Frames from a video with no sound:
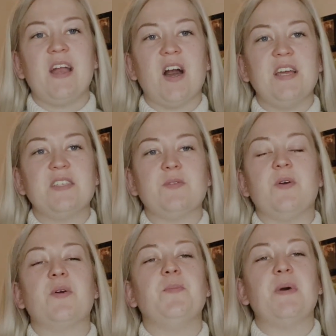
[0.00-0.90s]
guys,
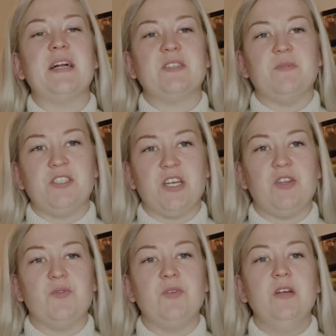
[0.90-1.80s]
welcome back to my
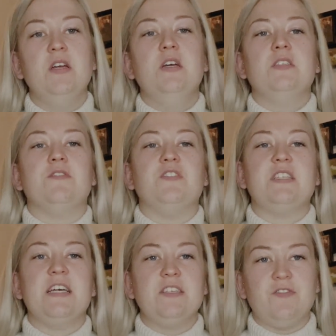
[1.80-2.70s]
channel. So for
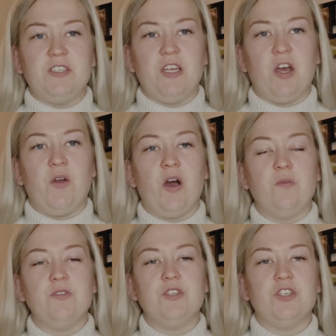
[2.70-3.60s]
today's video, I
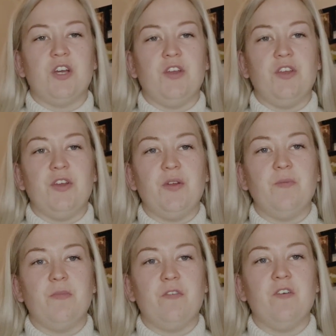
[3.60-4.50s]
want to show you
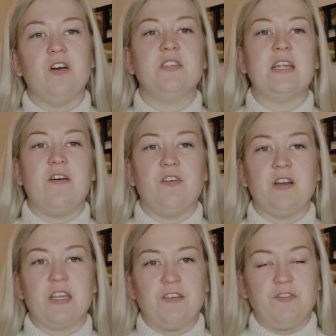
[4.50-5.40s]
my first
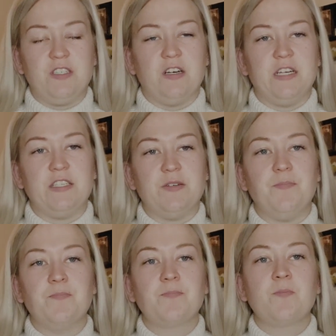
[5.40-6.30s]
ever gifted
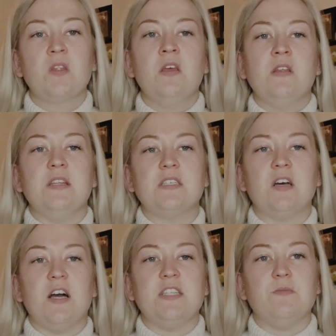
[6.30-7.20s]
item. This
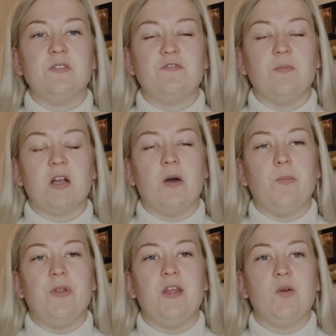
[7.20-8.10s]
item is from a
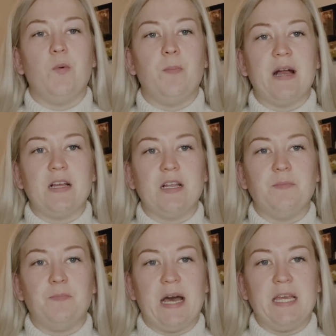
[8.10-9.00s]
company called
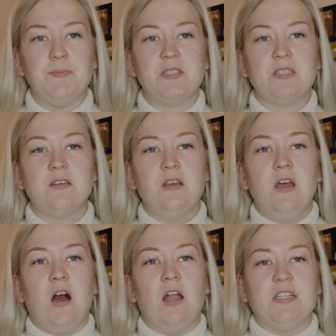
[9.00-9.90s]
Bangle Babe.
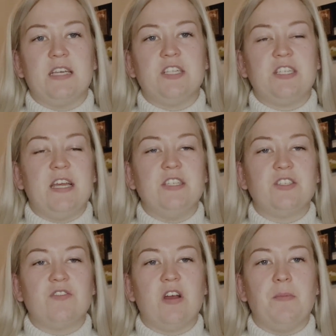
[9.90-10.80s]
I'll attach their
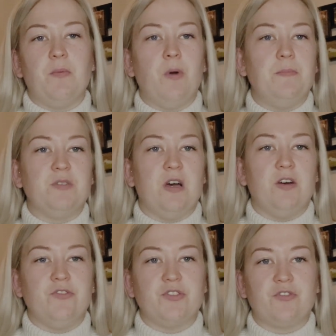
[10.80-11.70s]
Instagram and
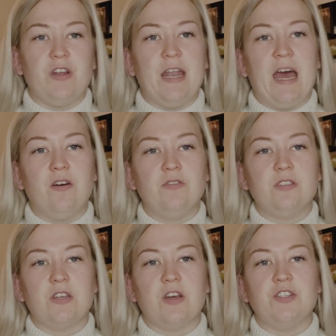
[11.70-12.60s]
website on screen now,
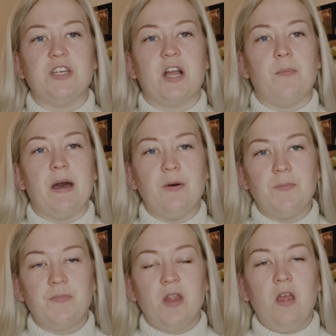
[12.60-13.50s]
so go check them out.
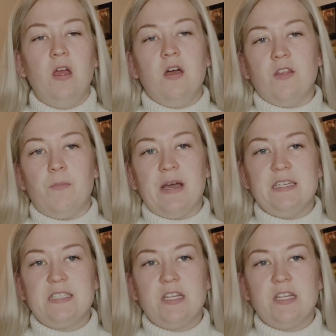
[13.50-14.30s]
They're based in